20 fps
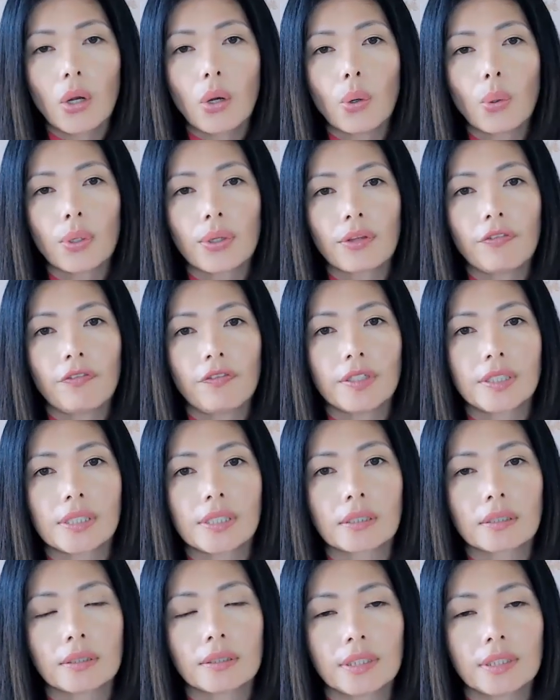or the
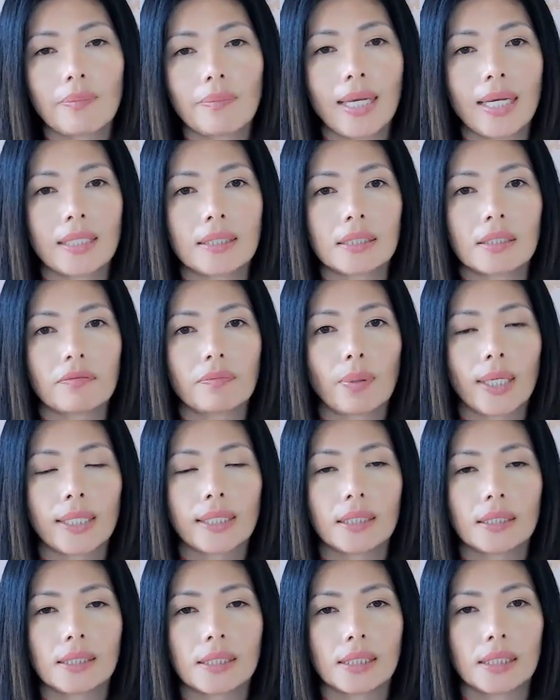physical demands of
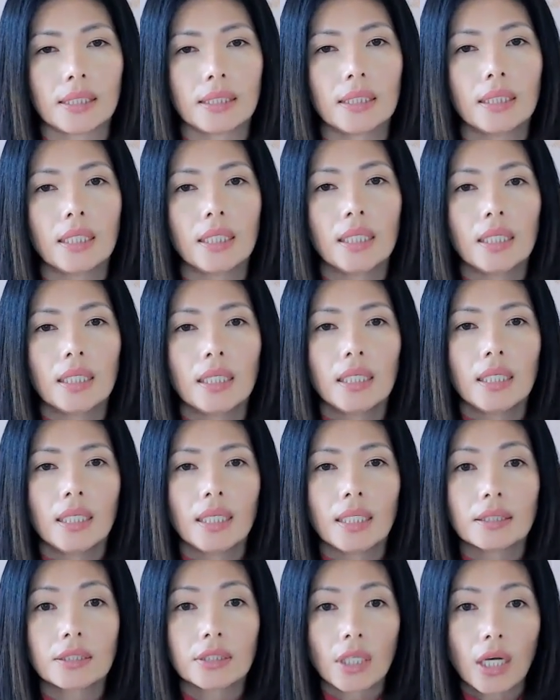pregnancy.
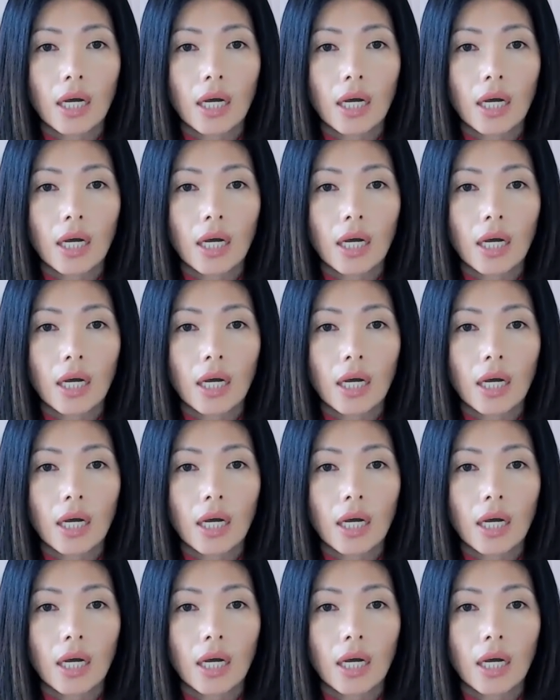It's